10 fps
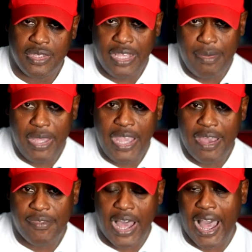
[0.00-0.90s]
They may
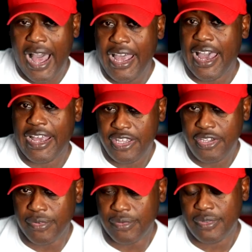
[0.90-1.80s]
have a high
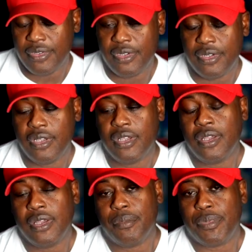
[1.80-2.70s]
IQ,
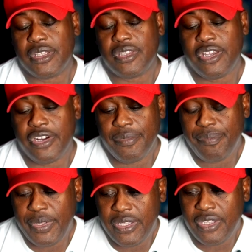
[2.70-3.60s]
but they're
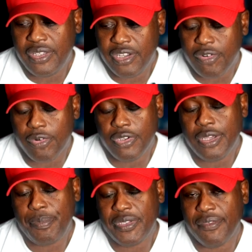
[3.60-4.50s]
being they're growing
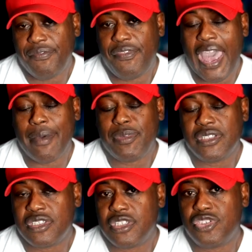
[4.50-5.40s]
up in a
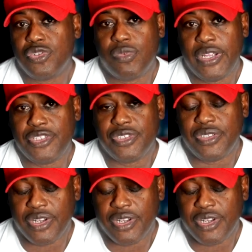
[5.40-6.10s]
vapid situation.